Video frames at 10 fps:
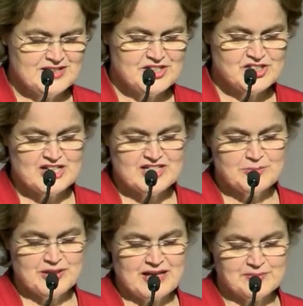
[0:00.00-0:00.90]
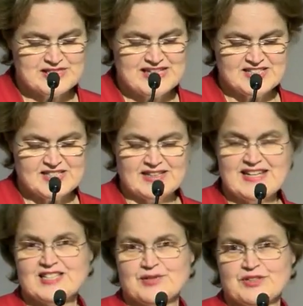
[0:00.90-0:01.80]
that gender becomes less and
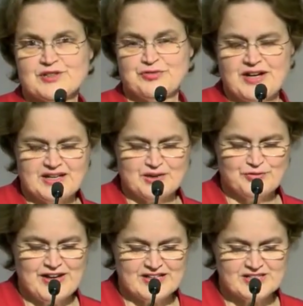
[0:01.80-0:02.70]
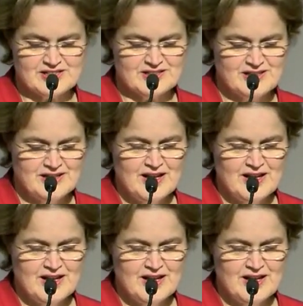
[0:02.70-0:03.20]
less of a defining factor,